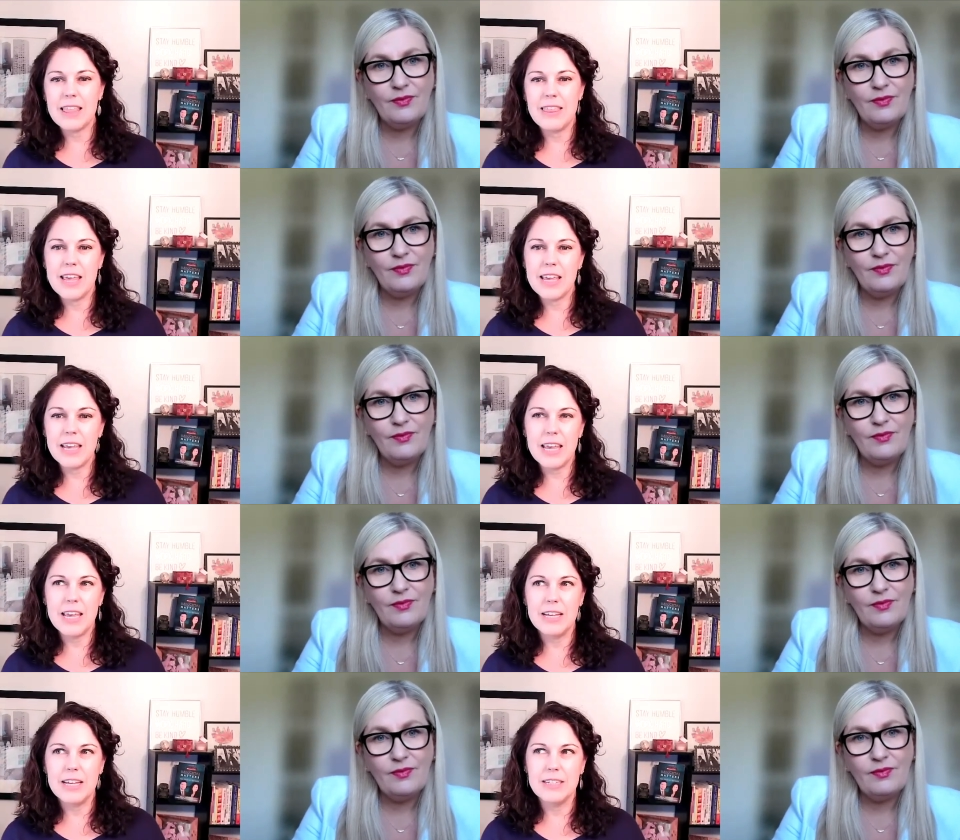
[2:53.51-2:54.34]
Speaker 1: I think,
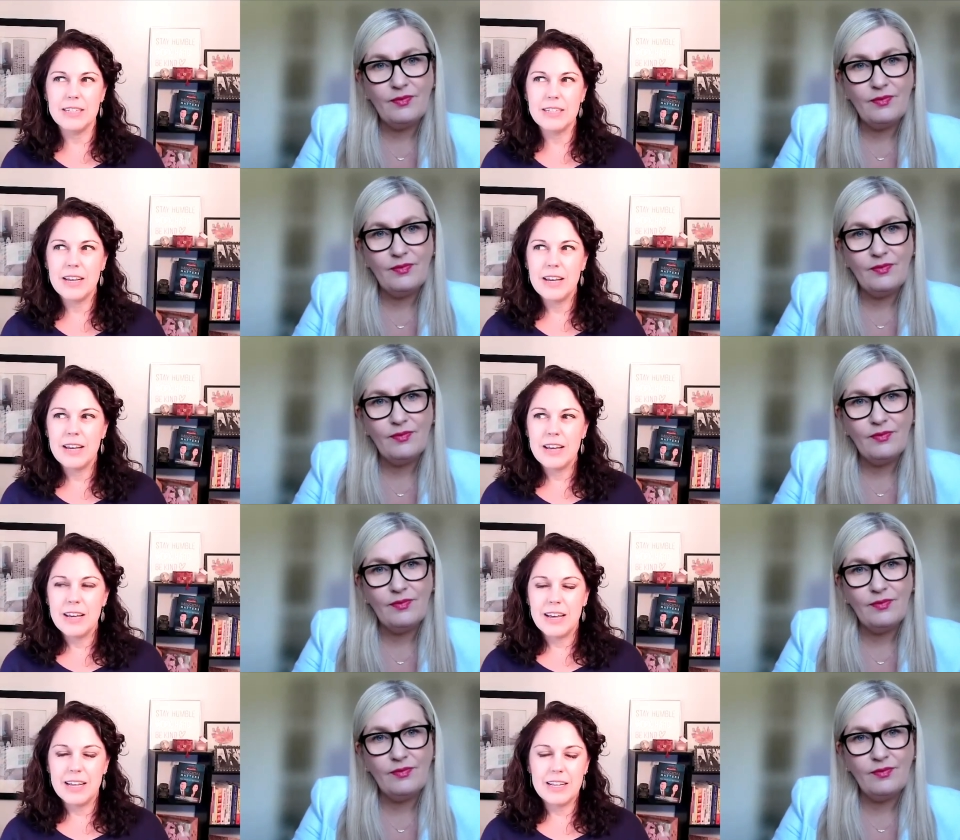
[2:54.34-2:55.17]
is
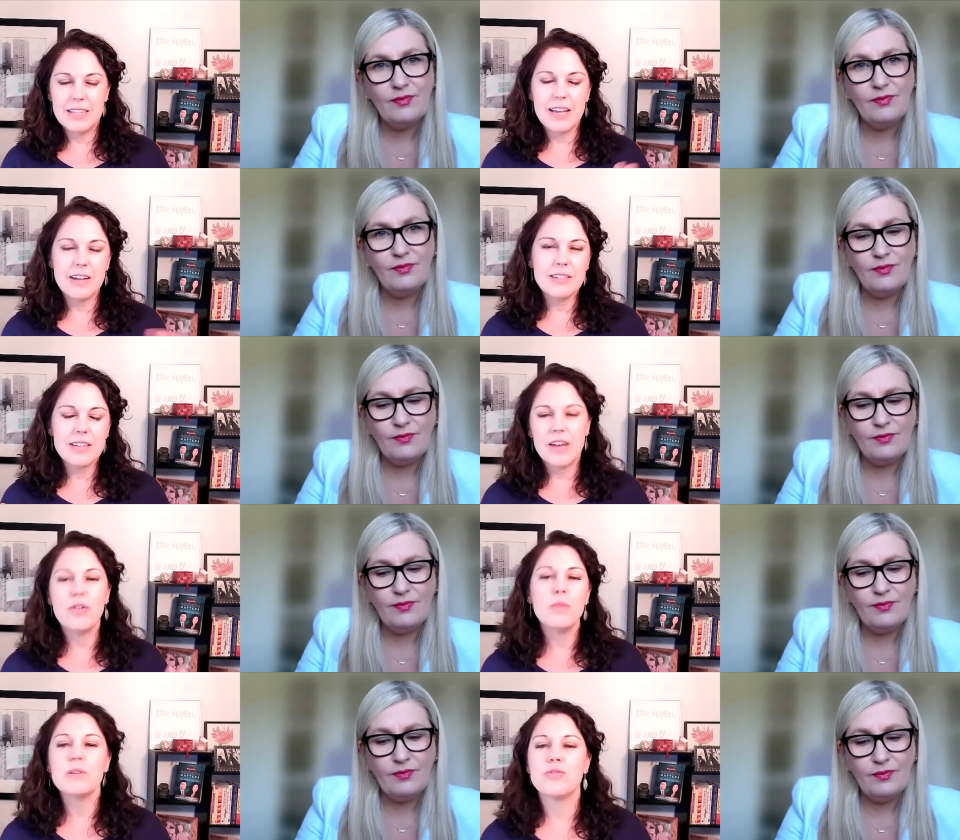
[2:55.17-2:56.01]
it sounds
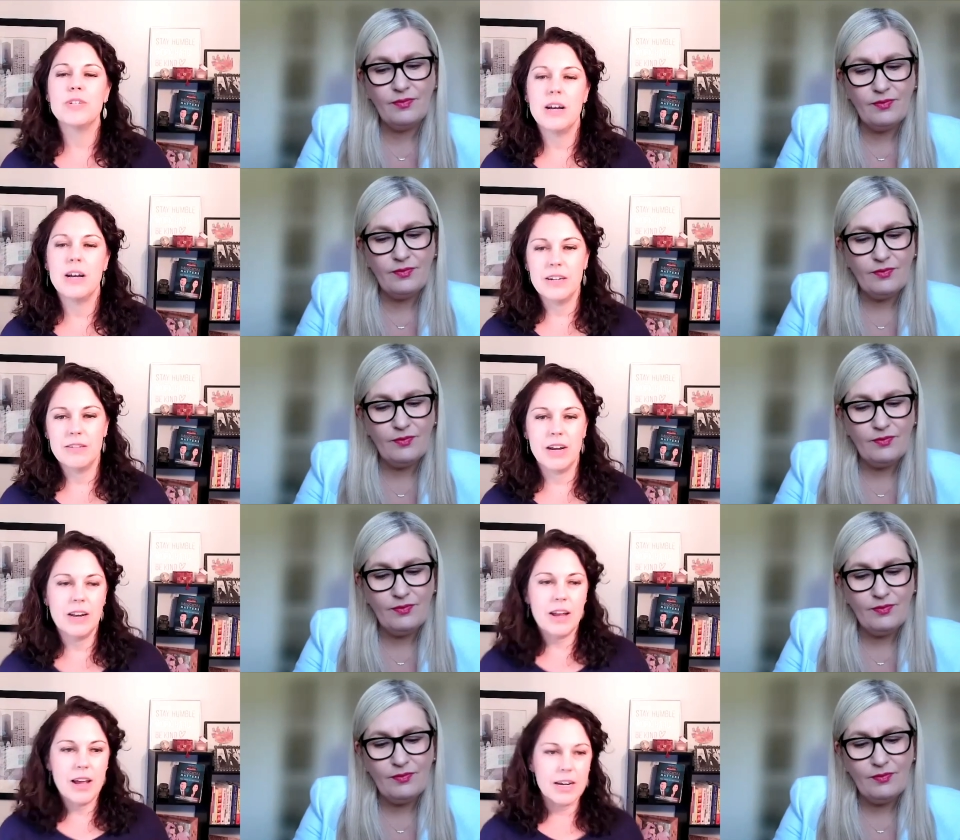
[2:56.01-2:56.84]
kind of almost redundant,
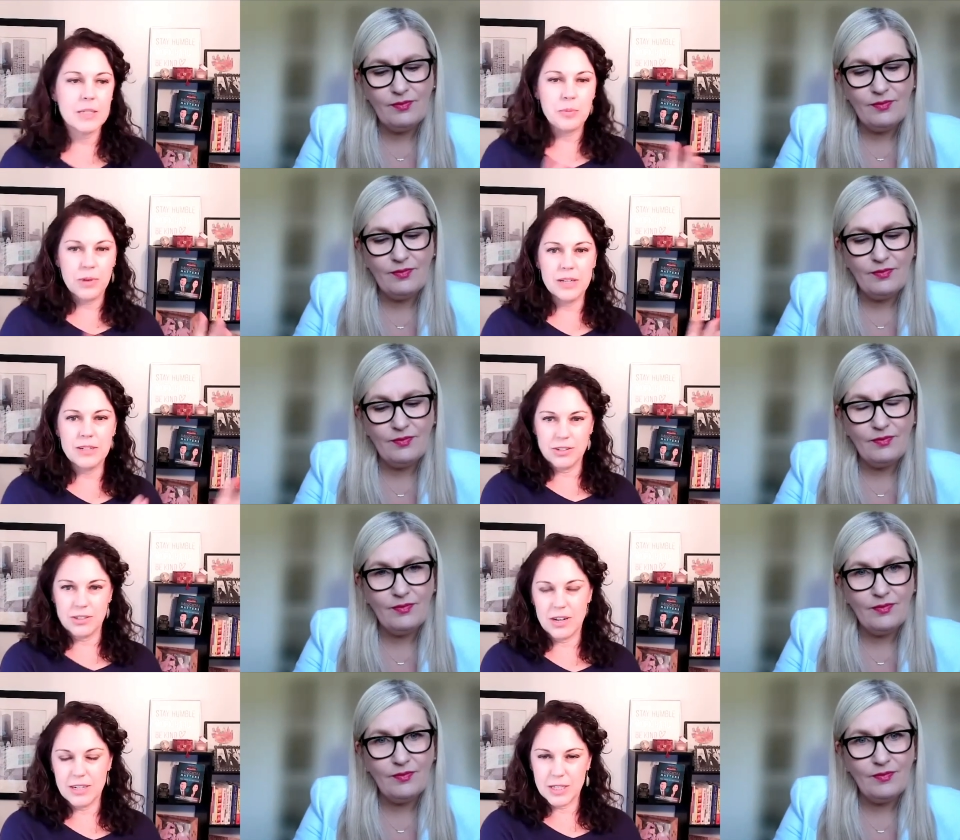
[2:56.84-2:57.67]
right?
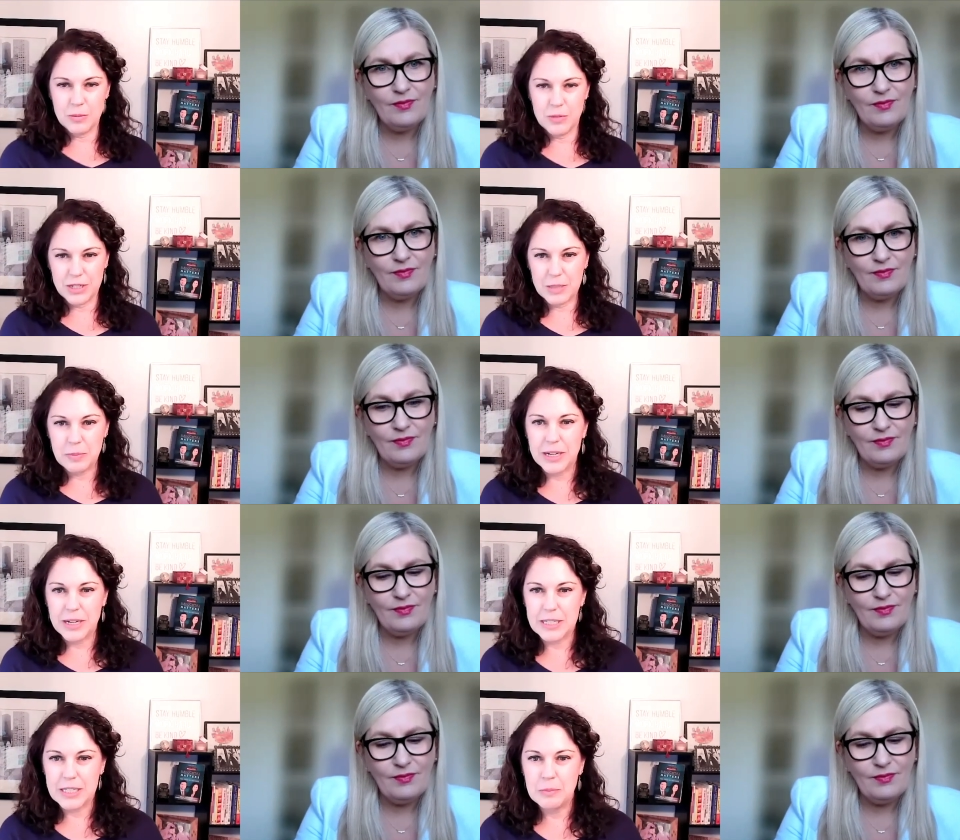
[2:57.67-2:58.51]
Experiential customer
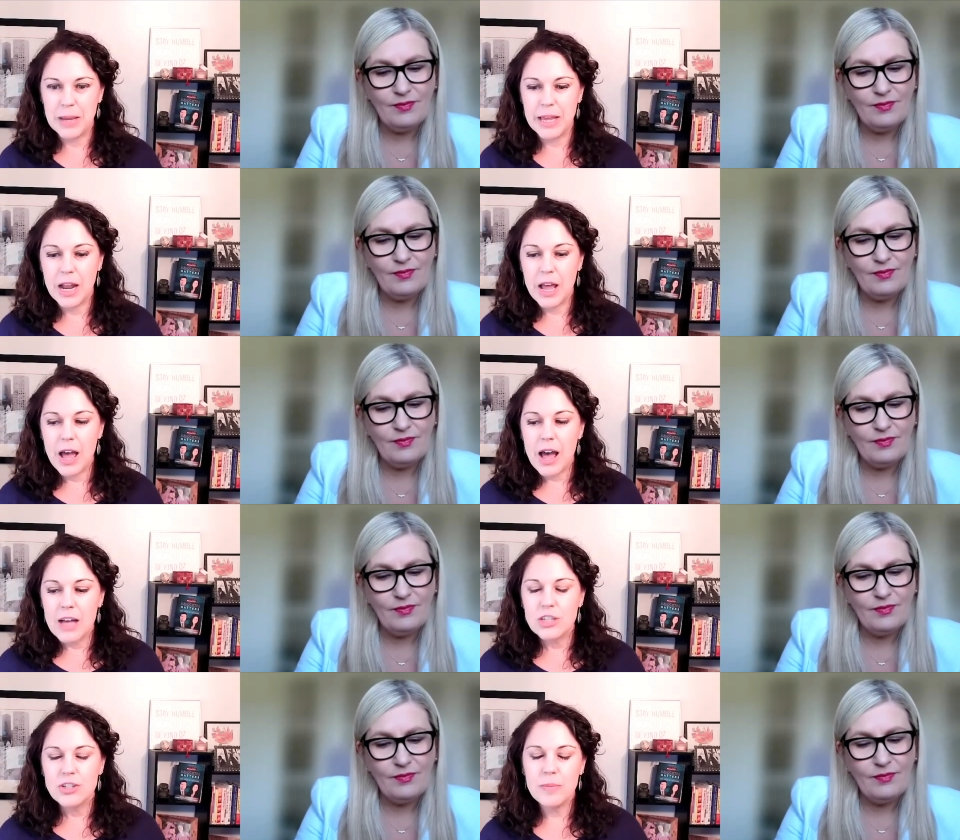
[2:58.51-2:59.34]
experience. But
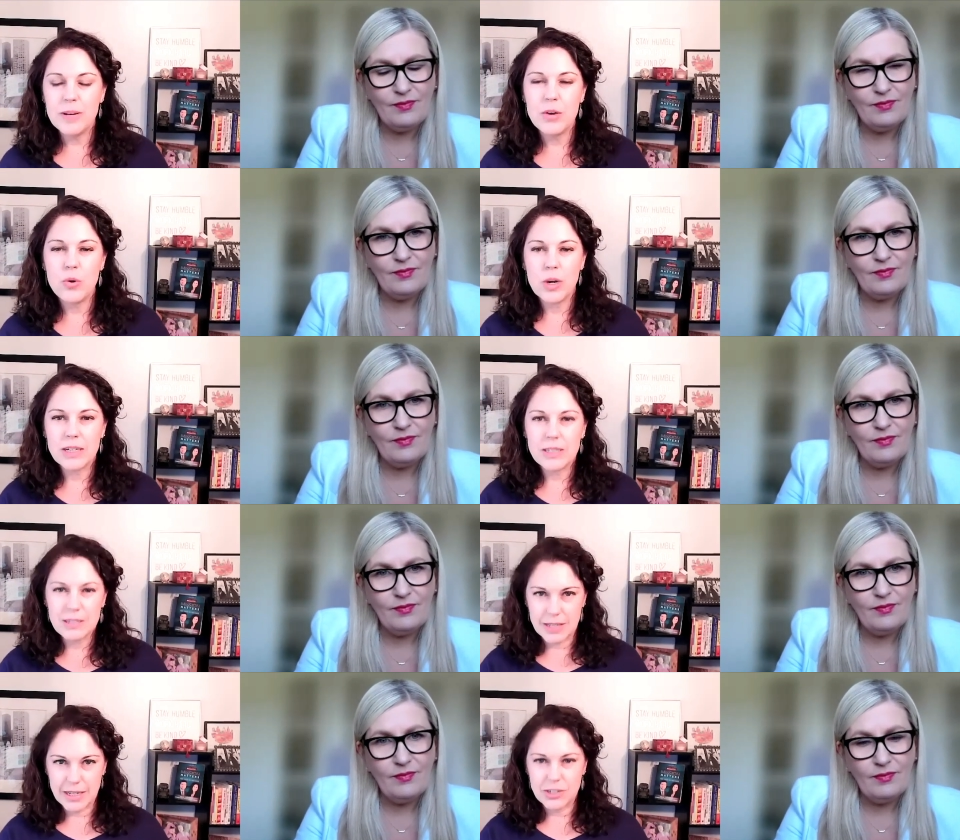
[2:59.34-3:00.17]
so many
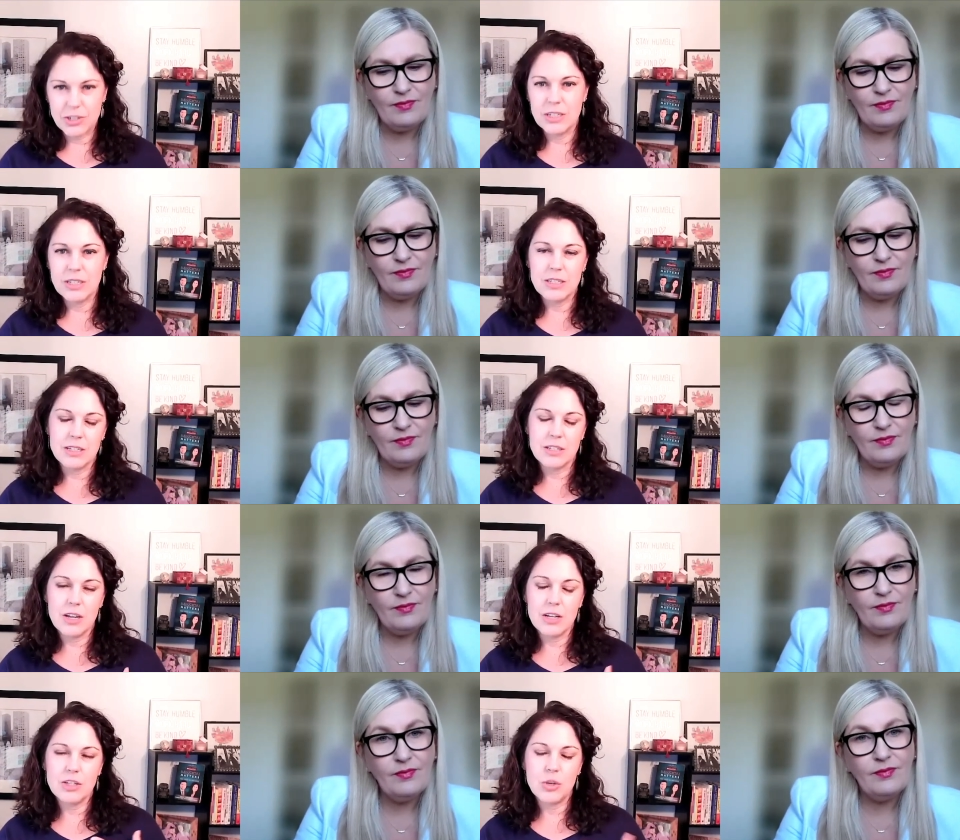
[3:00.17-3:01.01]
organizations
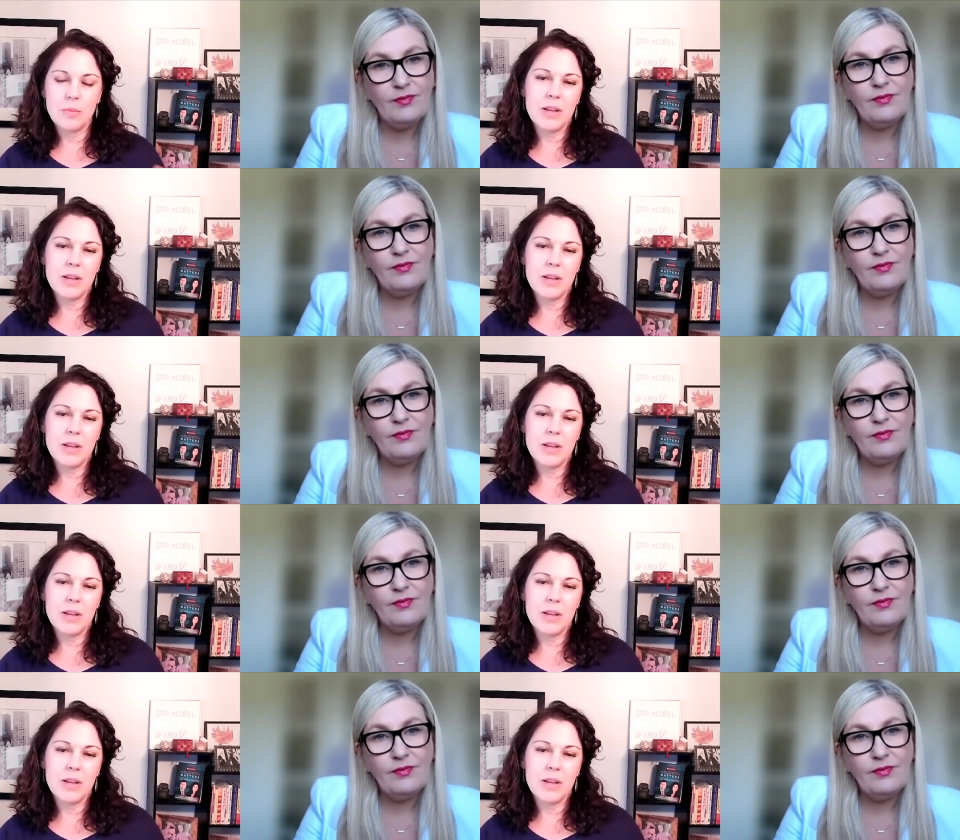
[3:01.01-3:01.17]
and, and so